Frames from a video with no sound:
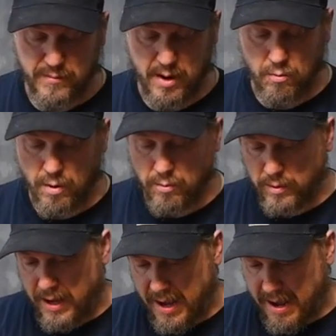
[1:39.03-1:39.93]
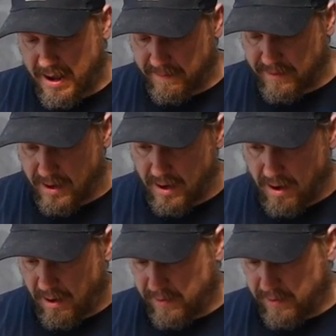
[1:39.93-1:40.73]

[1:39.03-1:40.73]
And what we have are